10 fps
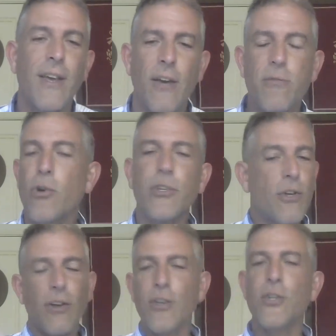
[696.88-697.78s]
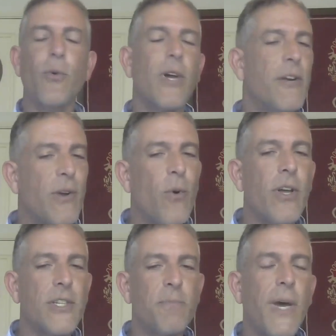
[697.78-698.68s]
Of course, God can do whatever he
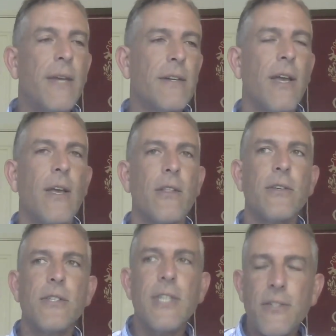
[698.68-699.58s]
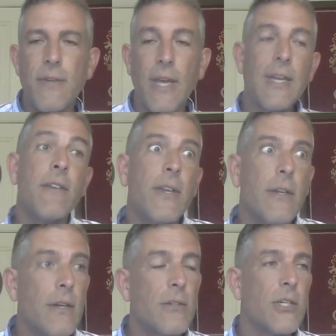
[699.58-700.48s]
wants, but there's these, and
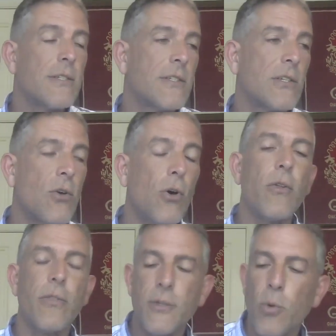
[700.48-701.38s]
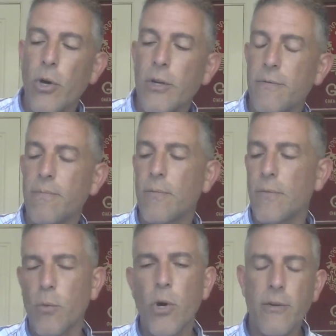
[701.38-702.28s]
even Jesus is called the word
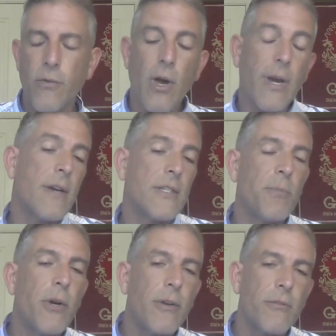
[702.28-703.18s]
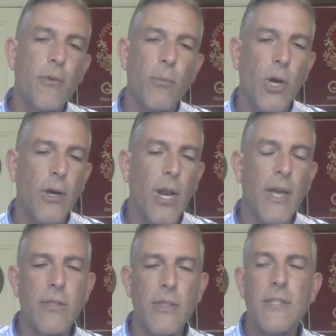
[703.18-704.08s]
of God and a spirit from God.
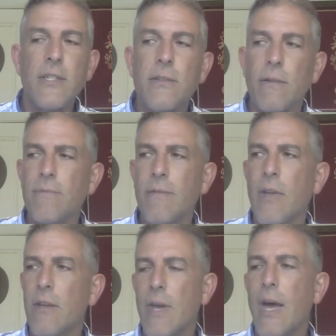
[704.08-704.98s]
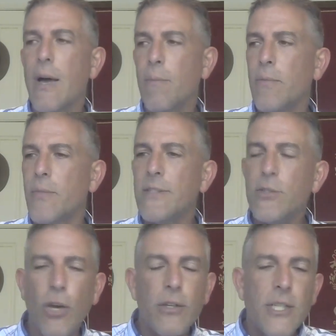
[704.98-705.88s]
Like, these
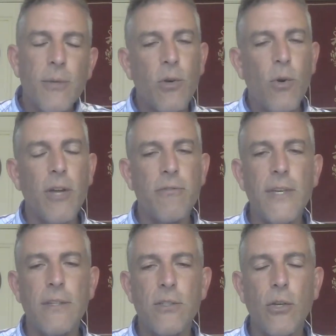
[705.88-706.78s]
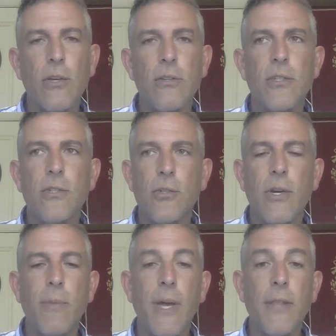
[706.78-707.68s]
don't seem to quite fit. So you can just
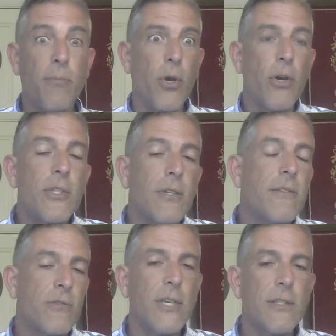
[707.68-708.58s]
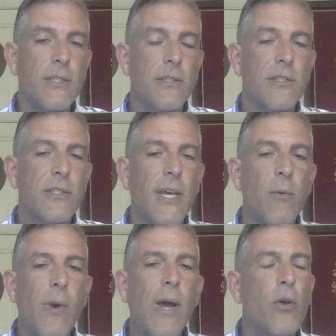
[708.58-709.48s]
talk about the person of Jesus and to say,
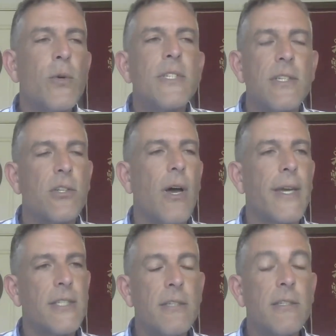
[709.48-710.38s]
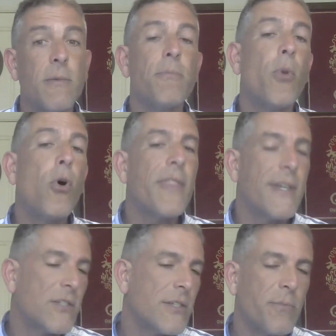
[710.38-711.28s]
wow, who is this guy? He seems to be more
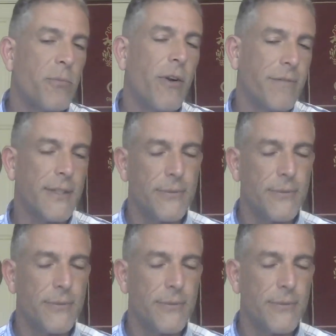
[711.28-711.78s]
than just a prophet.